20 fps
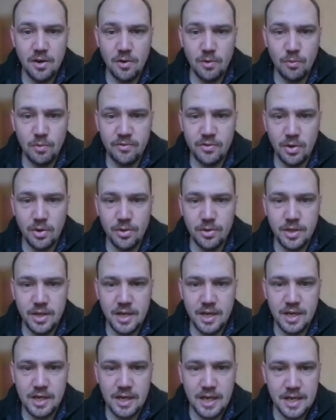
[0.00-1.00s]
We've got
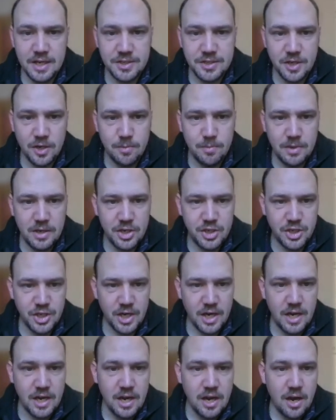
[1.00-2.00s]
the Glasgow
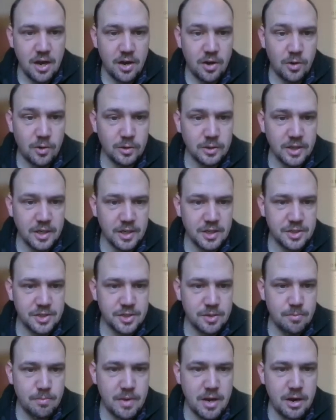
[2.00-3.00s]
militia holding the
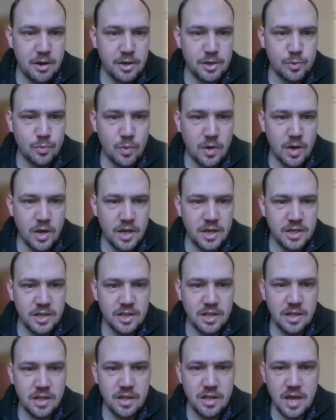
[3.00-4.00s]
St Mary's Wynd
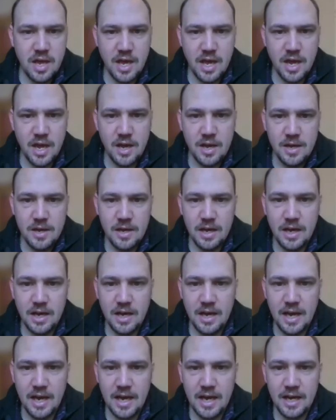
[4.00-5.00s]
there
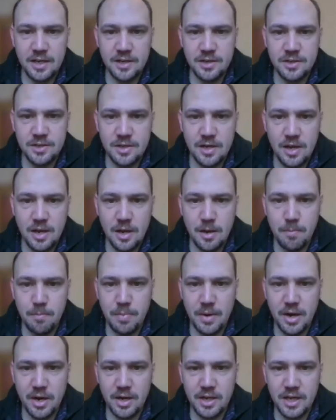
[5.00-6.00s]
and
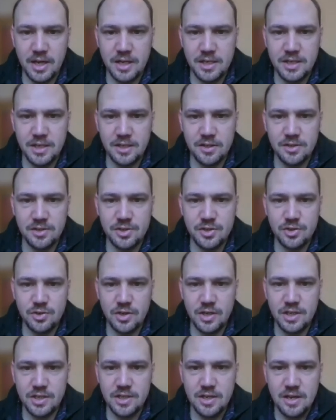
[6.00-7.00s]
barricading the
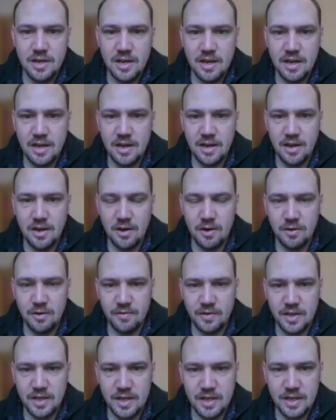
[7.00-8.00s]
street
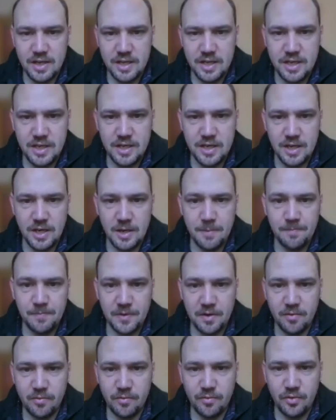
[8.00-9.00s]
over here
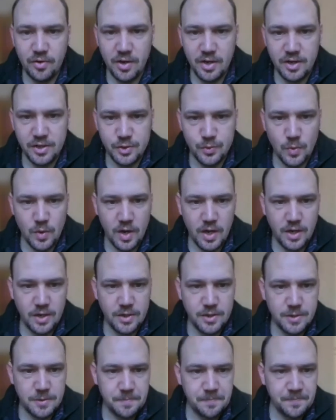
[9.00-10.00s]
at Friars
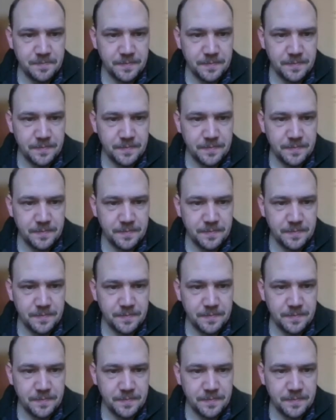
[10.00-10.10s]
Wynd.